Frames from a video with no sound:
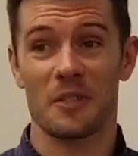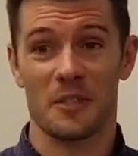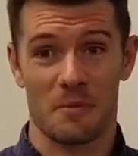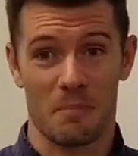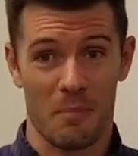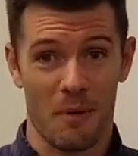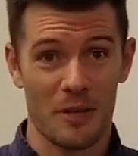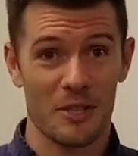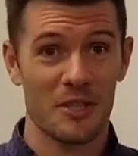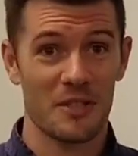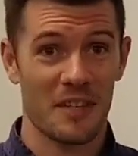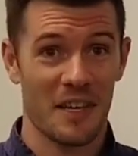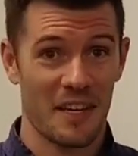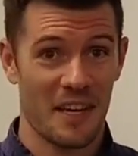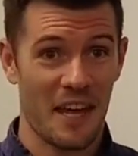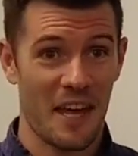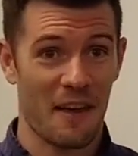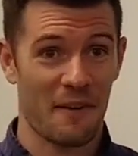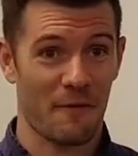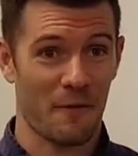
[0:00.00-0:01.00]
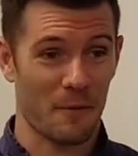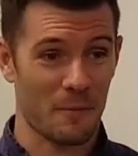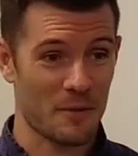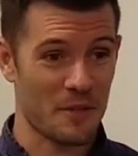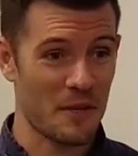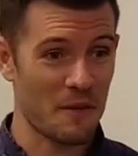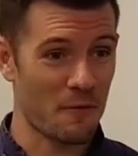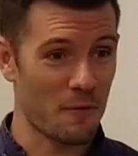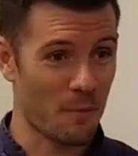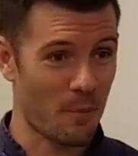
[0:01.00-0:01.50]
in Malibu.
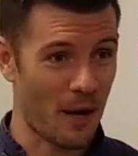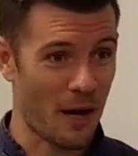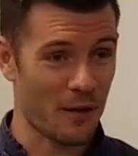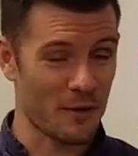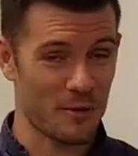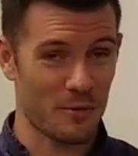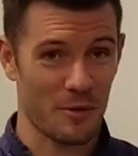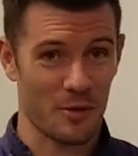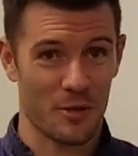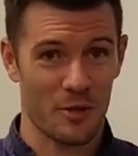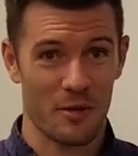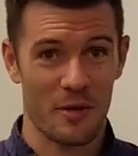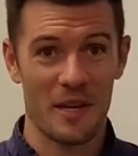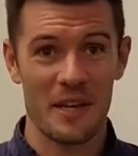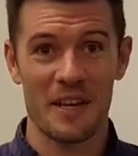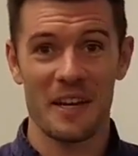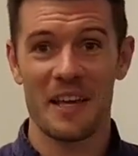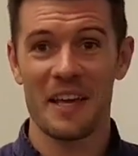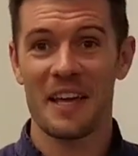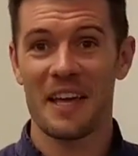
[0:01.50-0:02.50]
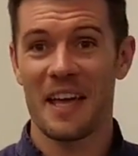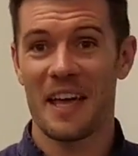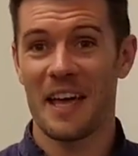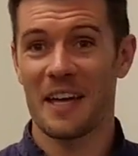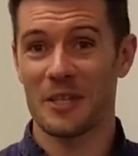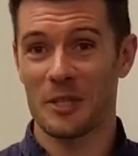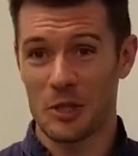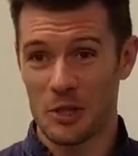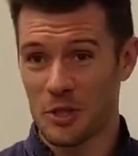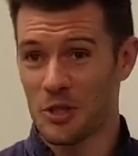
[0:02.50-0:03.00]

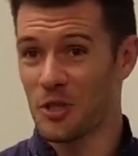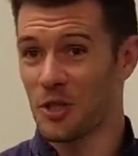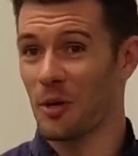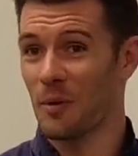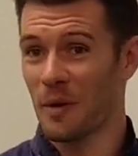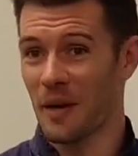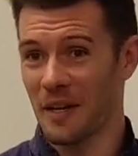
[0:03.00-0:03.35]
and it's just